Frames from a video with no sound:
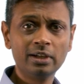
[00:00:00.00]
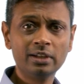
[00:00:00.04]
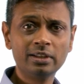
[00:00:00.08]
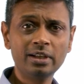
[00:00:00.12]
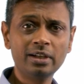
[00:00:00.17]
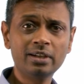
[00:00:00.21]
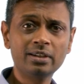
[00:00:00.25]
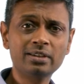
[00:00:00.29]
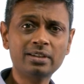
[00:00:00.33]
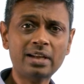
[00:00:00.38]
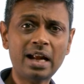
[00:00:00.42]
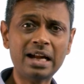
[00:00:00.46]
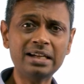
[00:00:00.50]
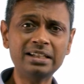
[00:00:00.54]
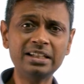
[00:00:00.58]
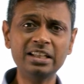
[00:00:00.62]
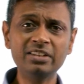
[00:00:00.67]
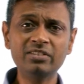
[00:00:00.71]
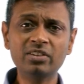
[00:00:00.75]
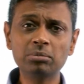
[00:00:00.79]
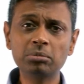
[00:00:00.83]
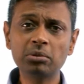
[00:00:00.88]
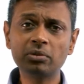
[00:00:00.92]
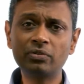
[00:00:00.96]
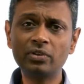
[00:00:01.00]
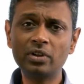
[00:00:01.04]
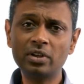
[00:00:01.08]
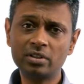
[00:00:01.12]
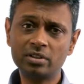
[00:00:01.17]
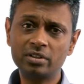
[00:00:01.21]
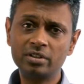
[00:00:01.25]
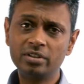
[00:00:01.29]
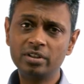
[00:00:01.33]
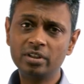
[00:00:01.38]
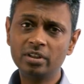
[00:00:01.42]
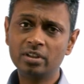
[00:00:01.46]
Then starting from the
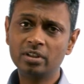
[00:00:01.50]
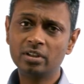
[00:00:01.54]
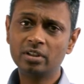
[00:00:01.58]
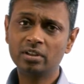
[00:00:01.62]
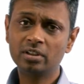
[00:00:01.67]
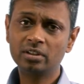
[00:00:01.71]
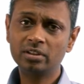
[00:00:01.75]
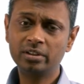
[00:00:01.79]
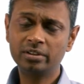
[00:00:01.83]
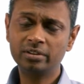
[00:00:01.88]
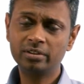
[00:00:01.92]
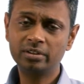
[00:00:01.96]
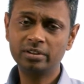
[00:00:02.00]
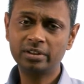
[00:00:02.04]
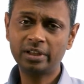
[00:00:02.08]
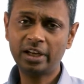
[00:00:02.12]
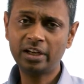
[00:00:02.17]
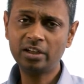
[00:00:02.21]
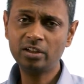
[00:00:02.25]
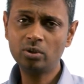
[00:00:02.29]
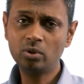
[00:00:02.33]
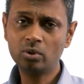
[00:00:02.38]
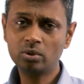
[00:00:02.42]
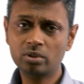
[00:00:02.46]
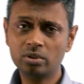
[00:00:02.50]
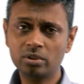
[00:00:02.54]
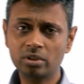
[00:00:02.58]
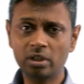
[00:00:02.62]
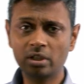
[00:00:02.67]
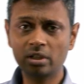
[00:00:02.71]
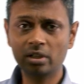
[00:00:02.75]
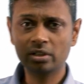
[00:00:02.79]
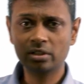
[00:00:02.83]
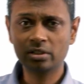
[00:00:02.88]
first digit, the 9 goes to the